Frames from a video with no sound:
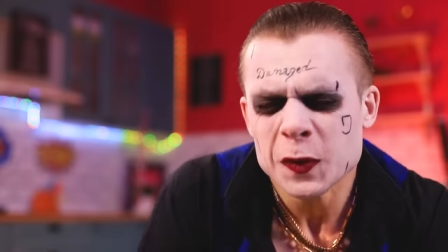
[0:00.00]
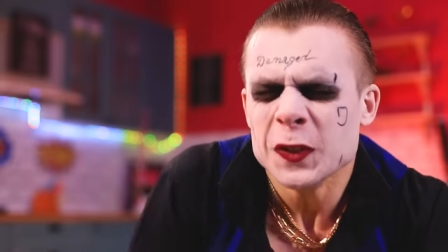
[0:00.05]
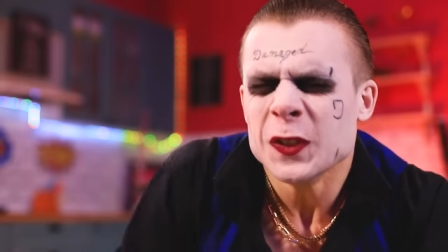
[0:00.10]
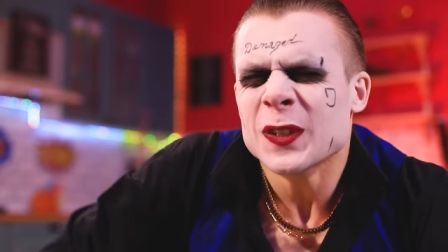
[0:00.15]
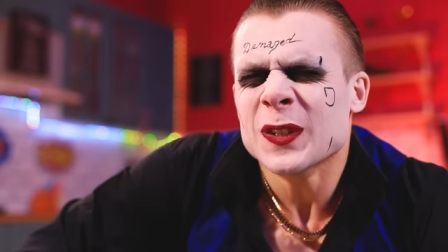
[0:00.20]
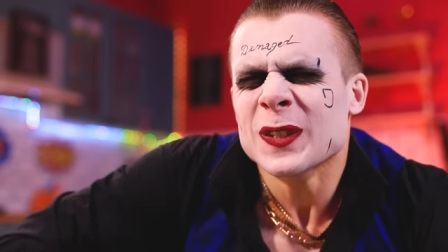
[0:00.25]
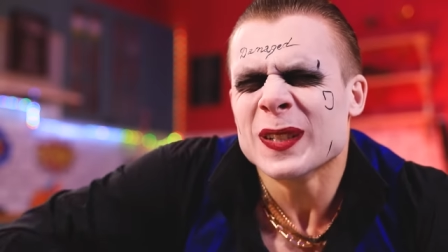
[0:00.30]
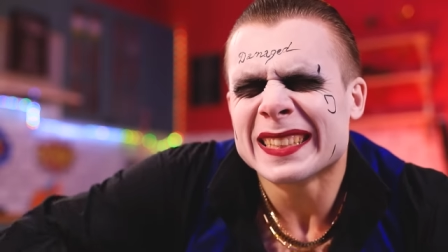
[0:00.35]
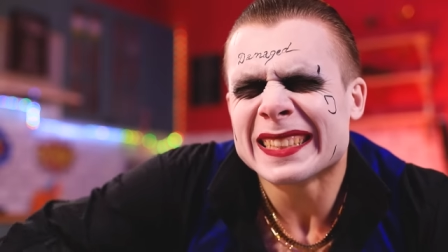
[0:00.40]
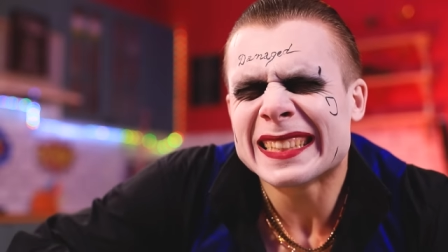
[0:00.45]

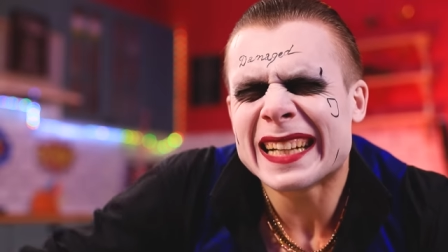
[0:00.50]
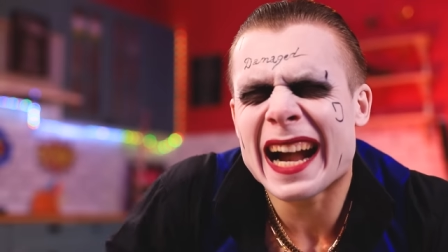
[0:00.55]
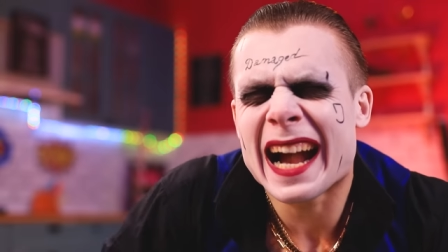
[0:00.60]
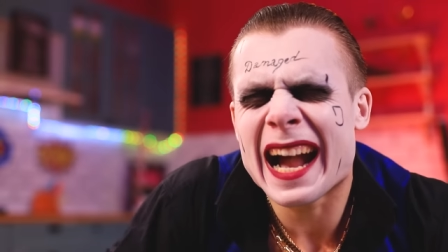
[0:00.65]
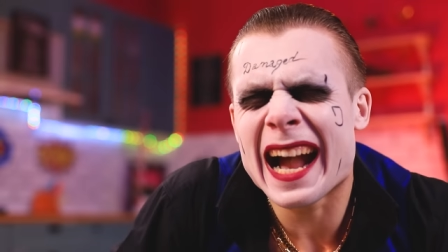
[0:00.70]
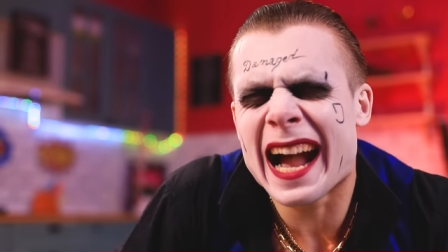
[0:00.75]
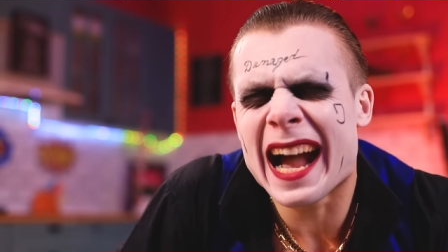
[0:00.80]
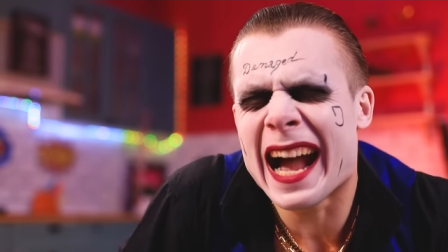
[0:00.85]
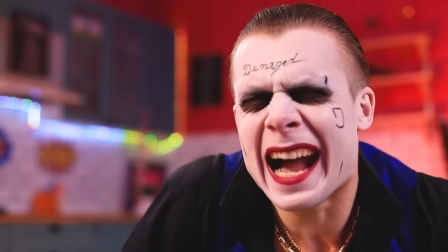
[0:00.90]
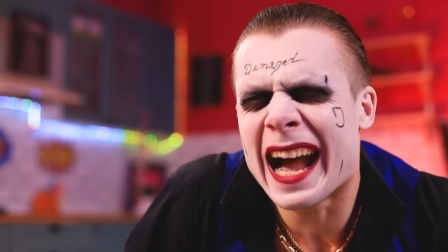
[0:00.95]
Ouch!
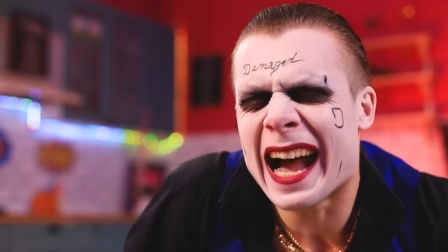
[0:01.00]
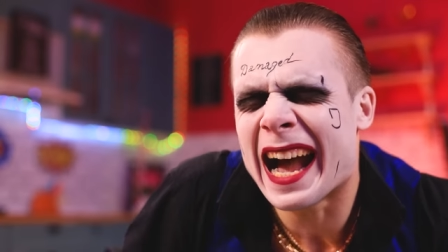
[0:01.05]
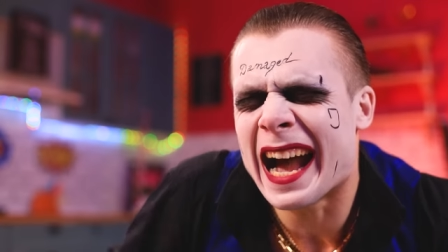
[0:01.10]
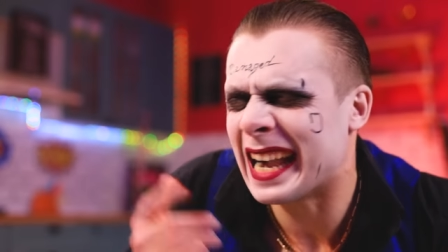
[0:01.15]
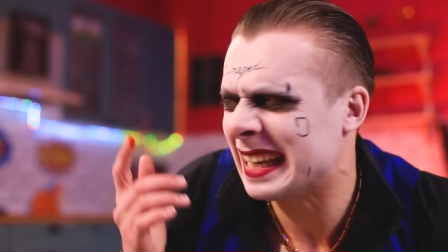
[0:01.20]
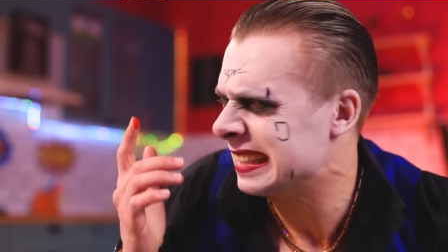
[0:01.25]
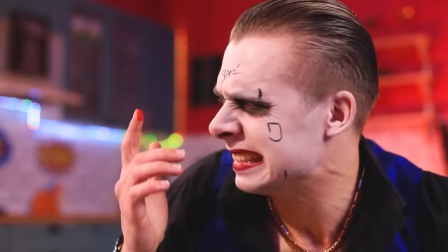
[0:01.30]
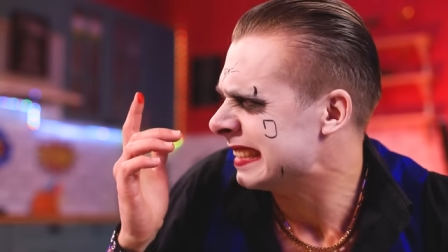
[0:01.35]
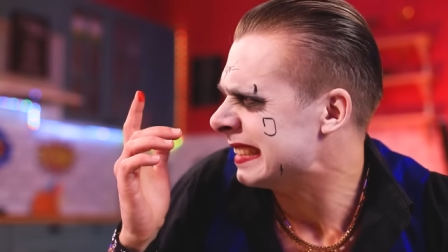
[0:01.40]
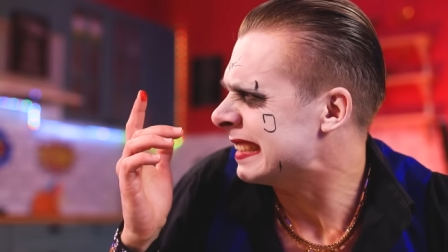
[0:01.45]
Oh, that
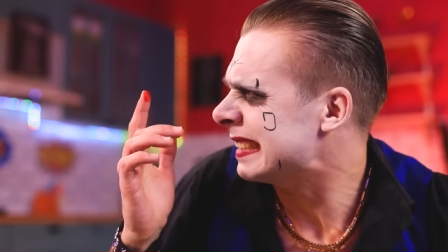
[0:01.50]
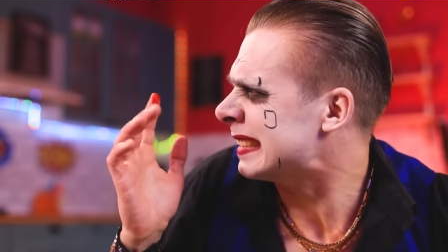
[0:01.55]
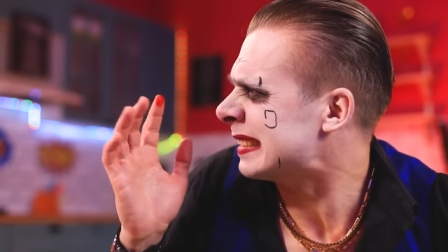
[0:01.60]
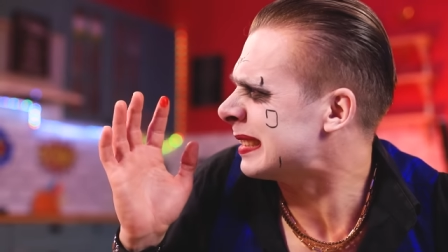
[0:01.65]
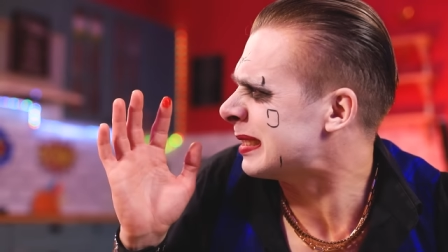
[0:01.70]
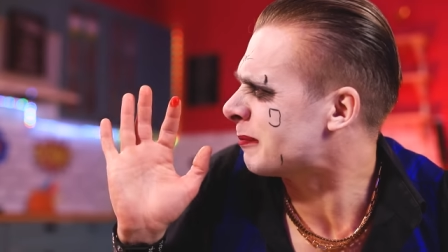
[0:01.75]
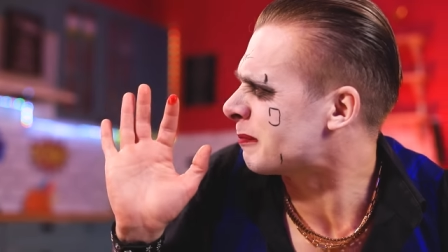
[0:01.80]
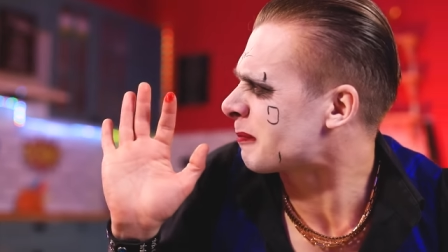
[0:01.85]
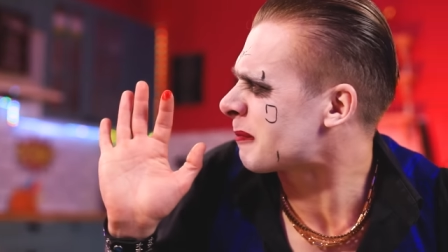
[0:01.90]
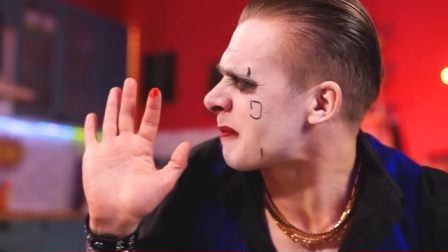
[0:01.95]

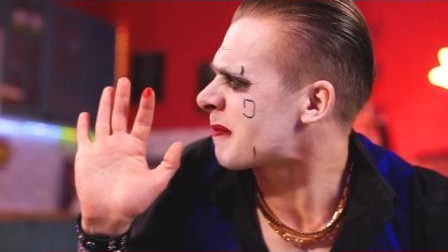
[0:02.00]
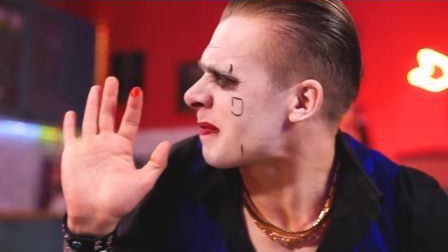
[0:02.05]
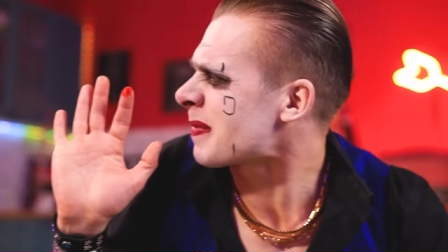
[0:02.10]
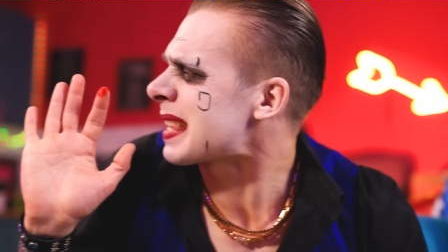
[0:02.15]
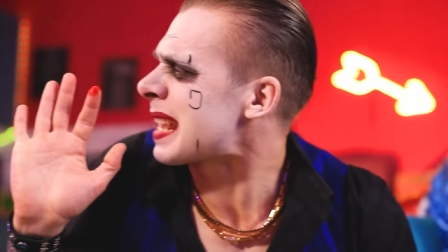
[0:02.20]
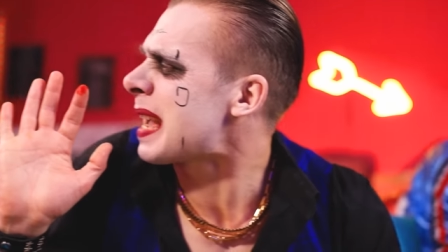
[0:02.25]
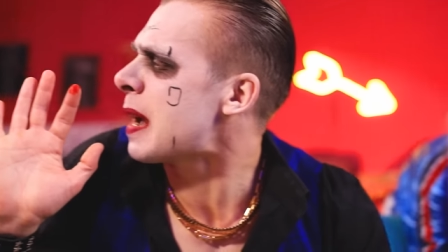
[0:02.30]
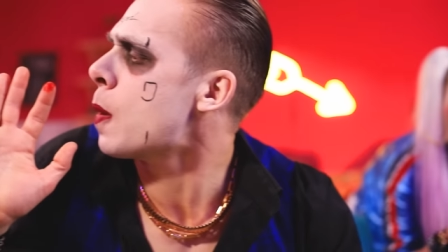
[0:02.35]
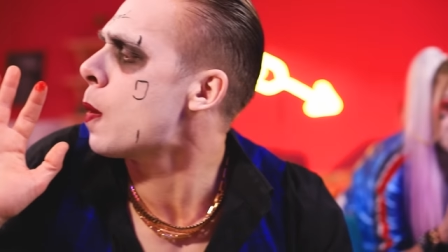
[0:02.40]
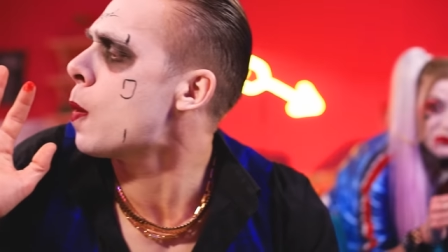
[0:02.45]
stings!
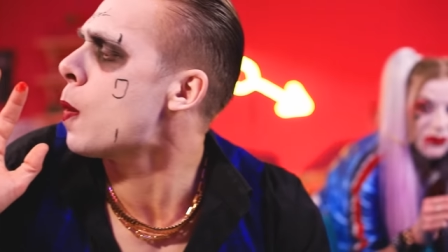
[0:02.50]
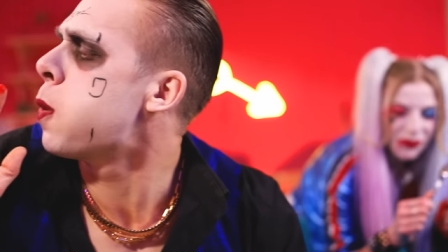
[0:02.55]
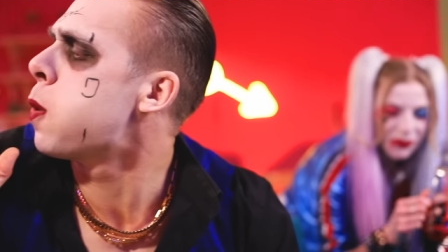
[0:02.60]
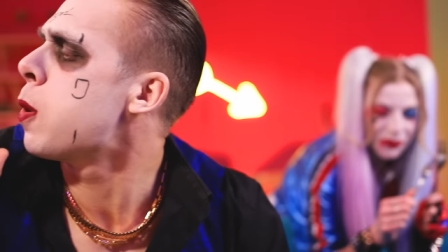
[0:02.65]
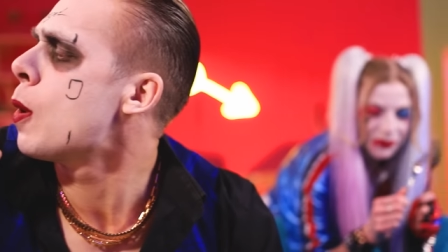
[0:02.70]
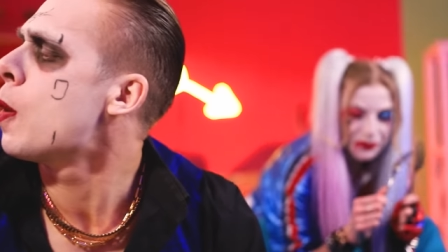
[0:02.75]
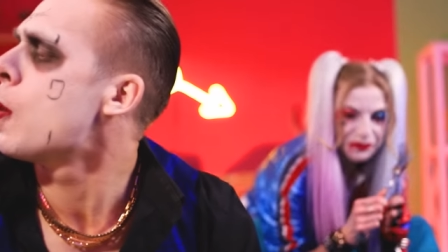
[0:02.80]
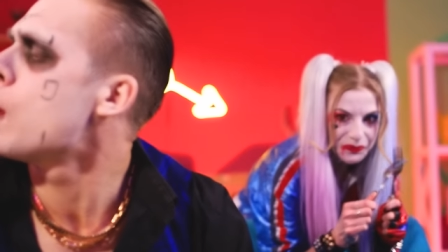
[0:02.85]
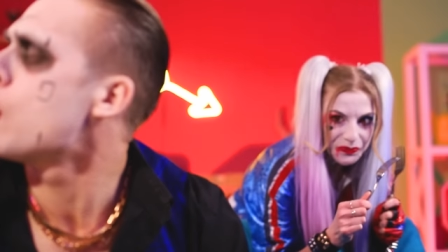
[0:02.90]
I